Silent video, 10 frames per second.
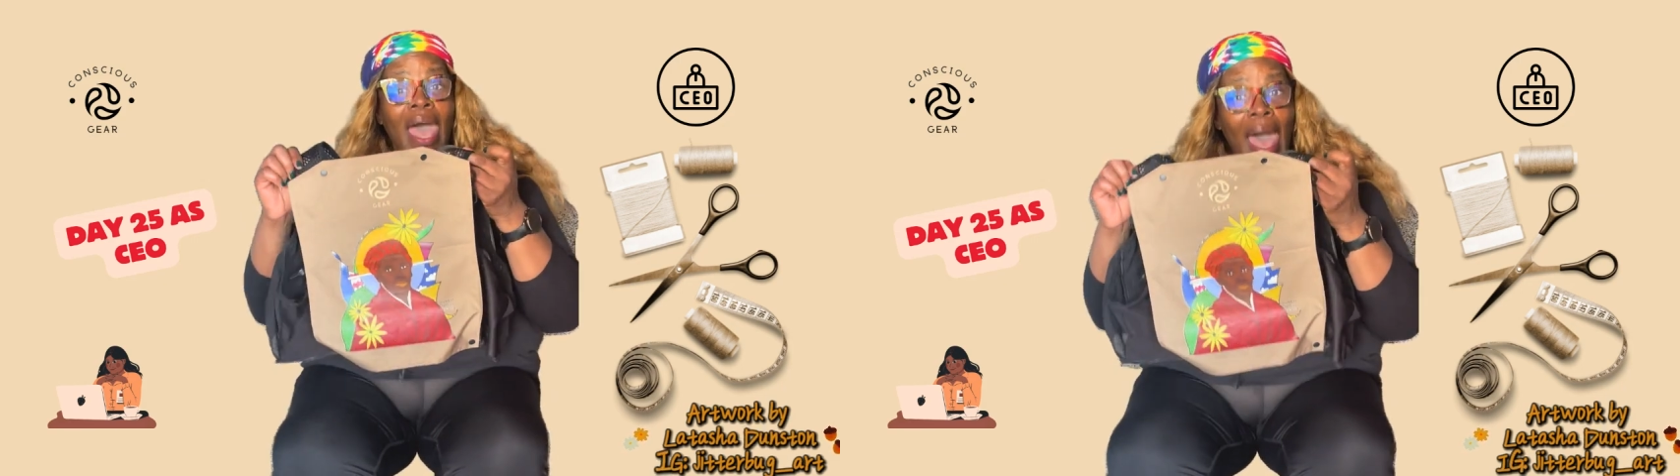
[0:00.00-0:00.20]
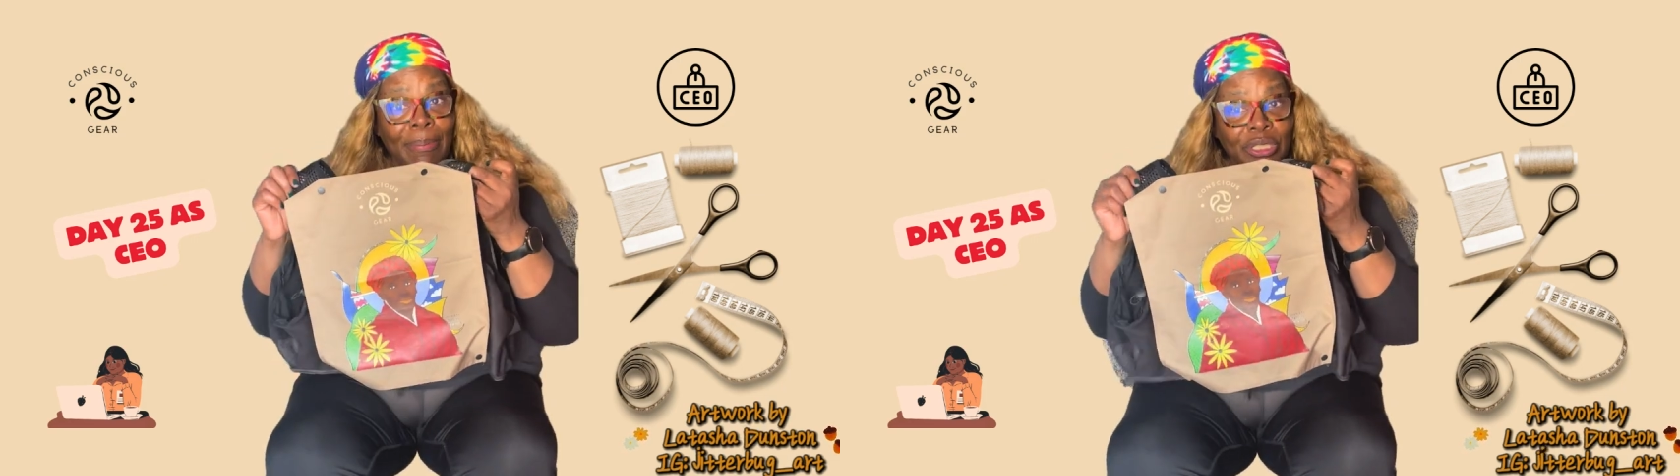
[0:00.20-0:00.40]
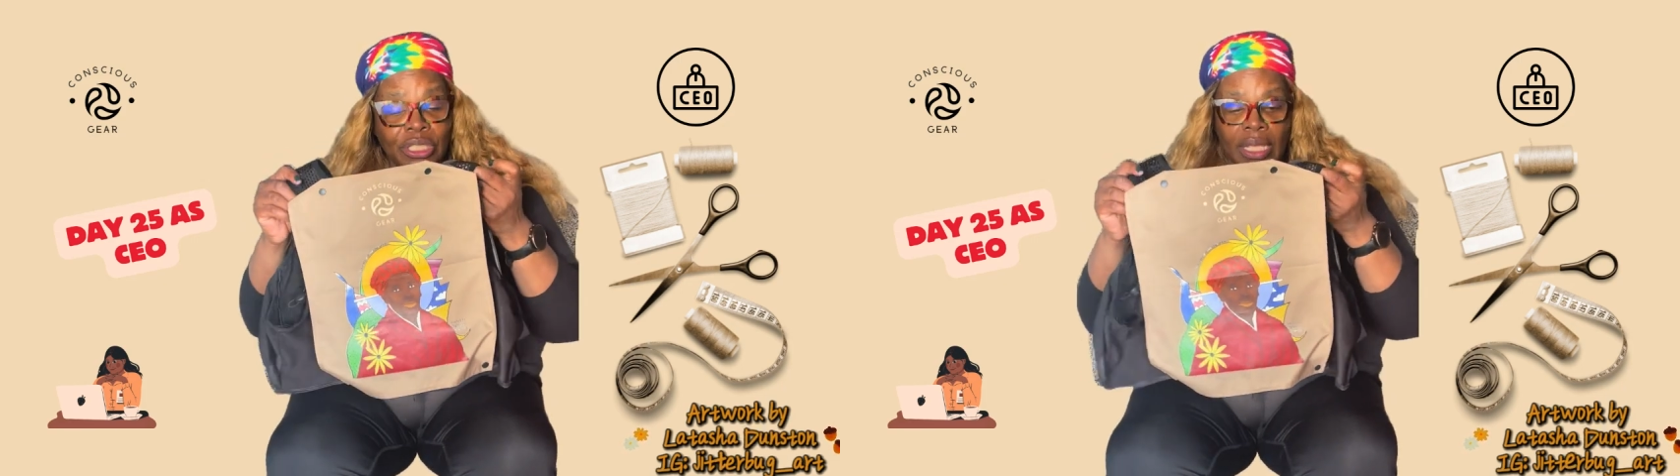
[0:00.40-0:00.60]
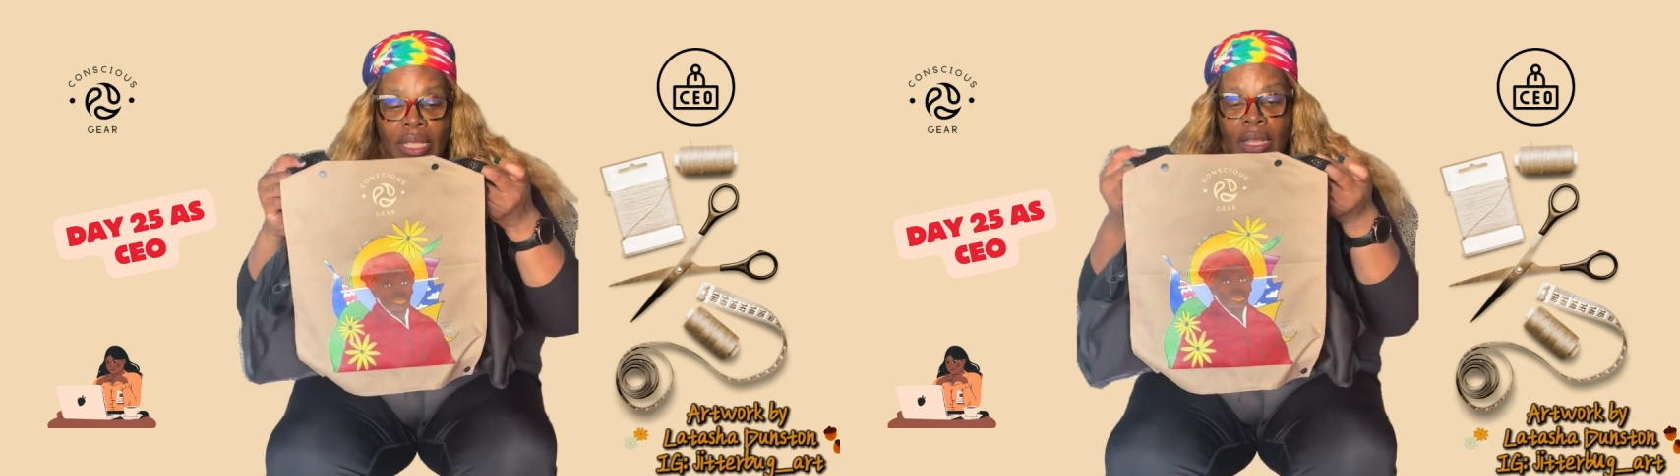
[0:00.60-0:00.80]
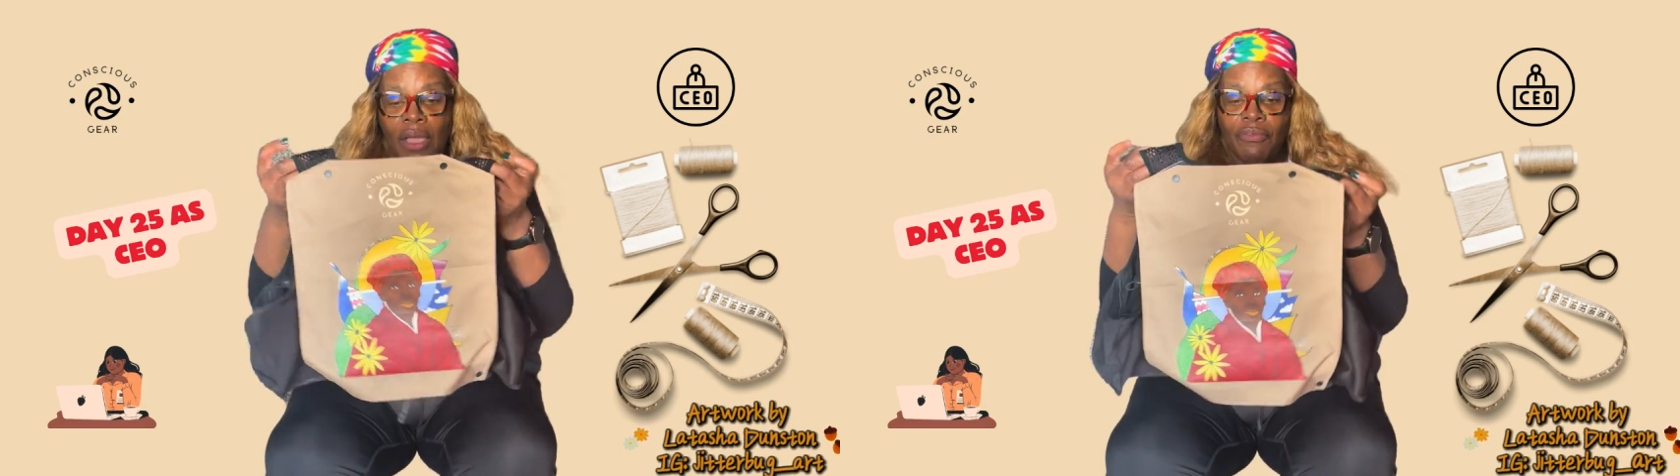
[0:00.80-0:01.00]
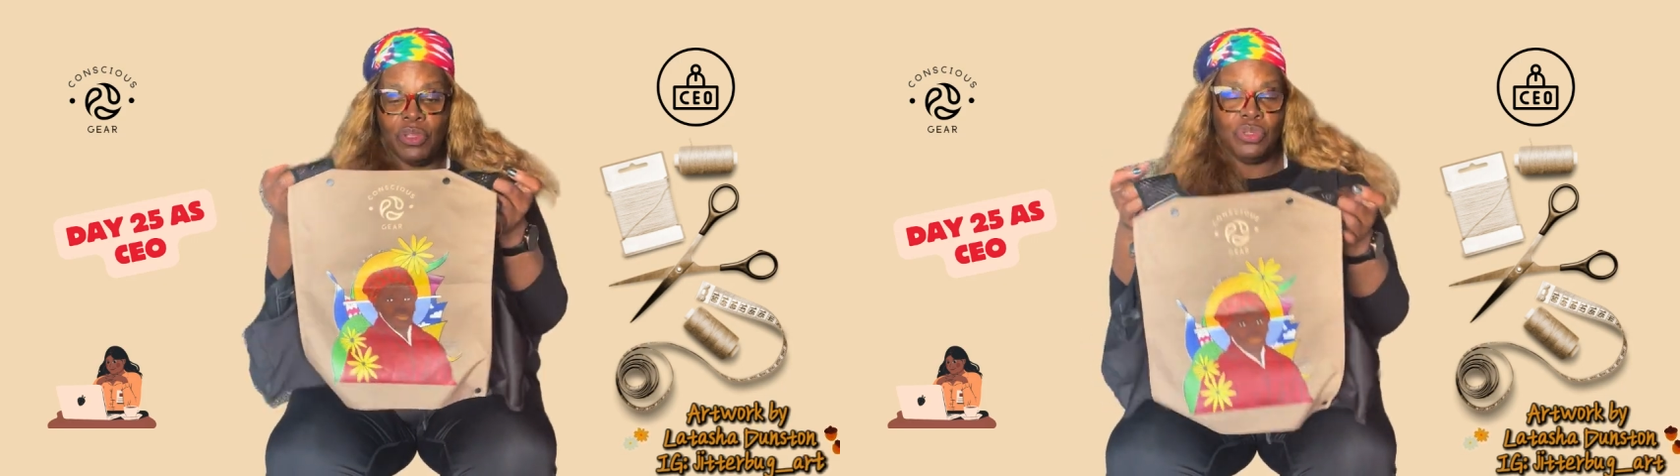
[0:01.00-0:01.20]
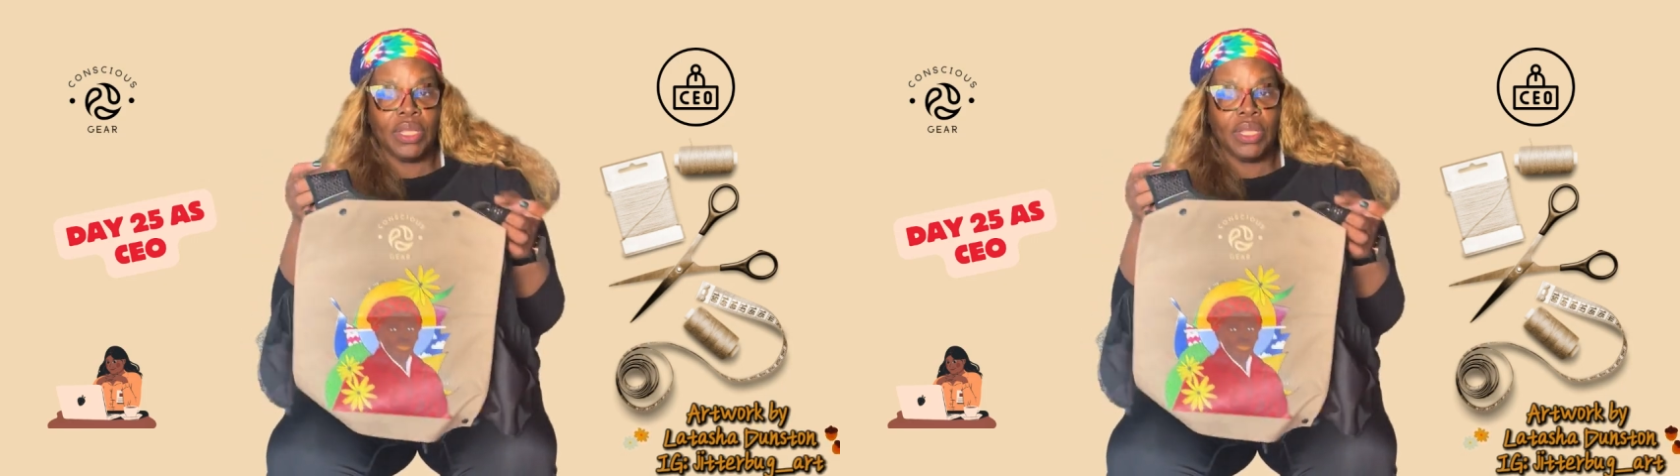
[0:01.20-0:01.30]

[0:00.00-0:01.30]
option for you to